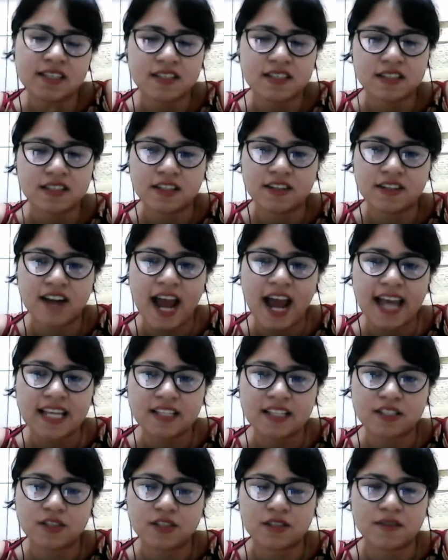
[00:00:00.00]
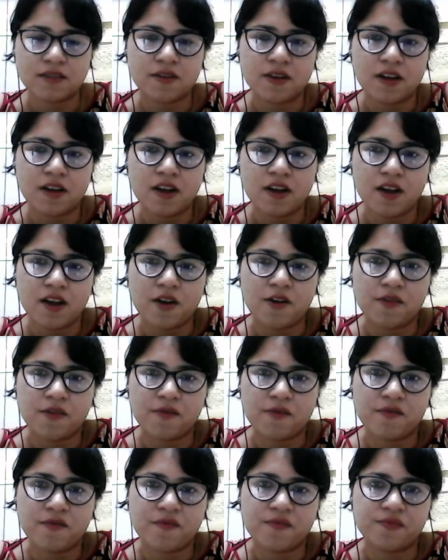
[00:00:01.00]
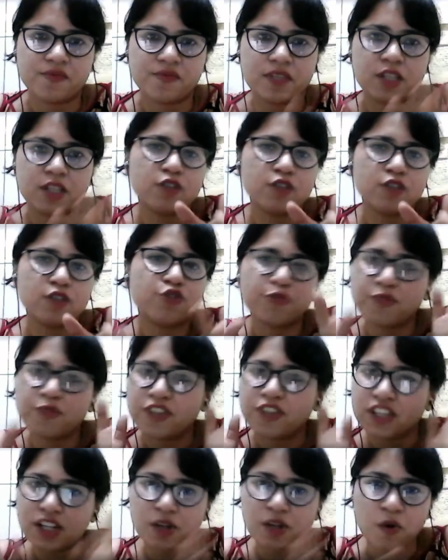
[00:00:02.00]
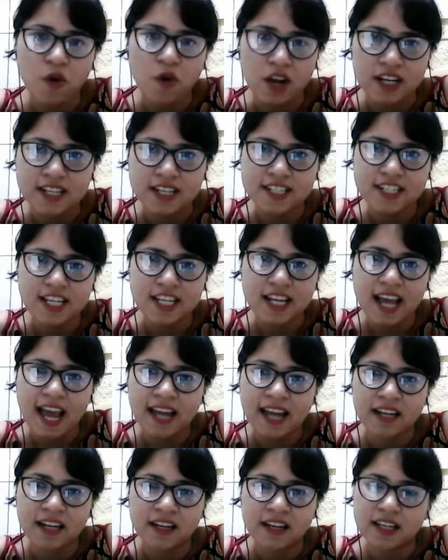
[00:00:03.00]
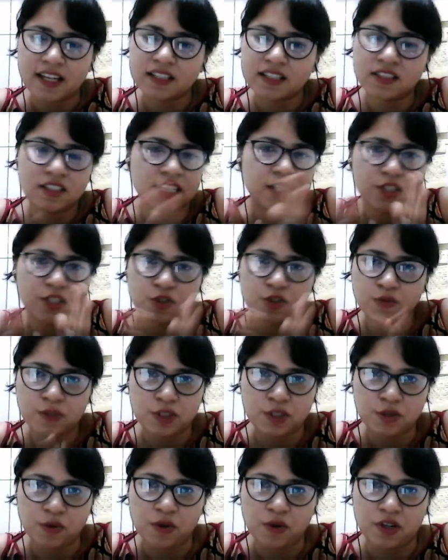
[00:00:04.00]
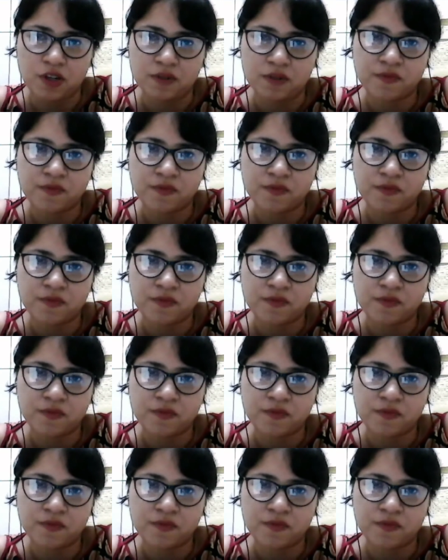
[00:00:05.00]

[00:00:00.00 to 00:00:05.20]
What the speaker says: the rice is of superior quality and it's need to be sold.